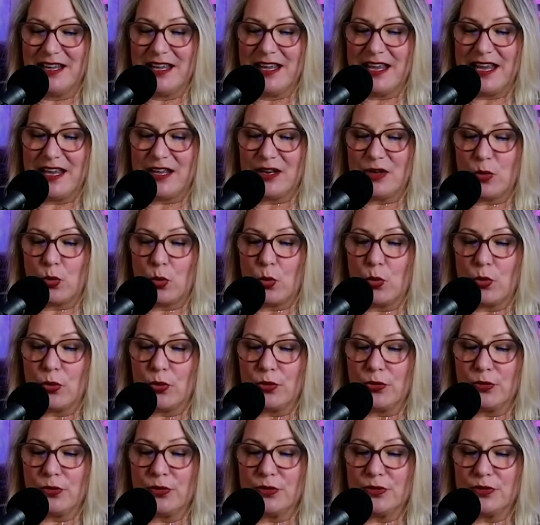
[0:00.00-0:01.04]
in a
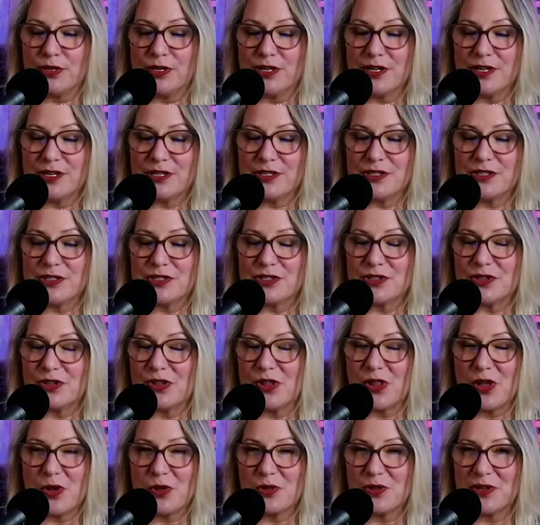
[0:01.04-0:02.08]
world
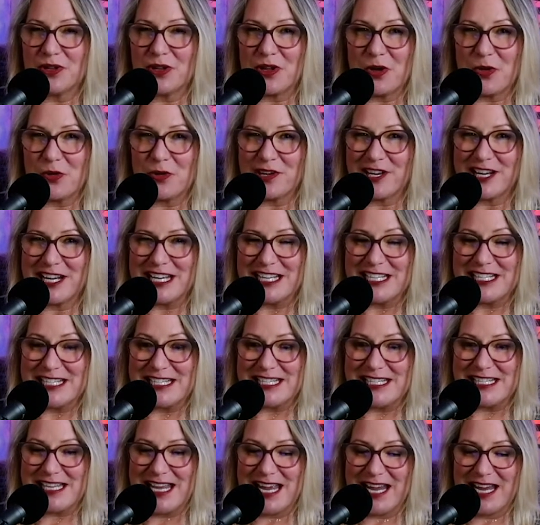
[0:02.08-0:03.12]
slowly going
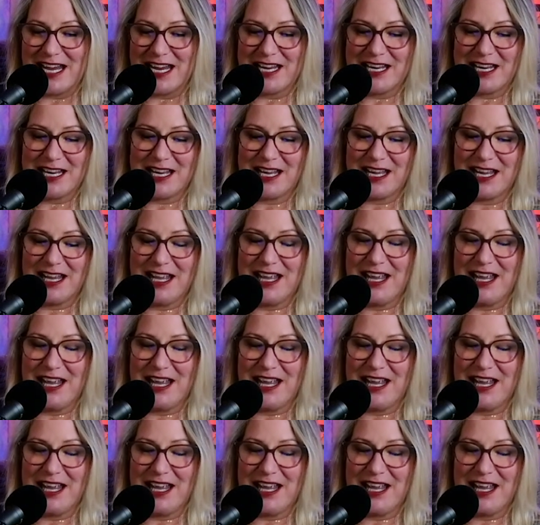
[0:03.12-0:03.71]
insane.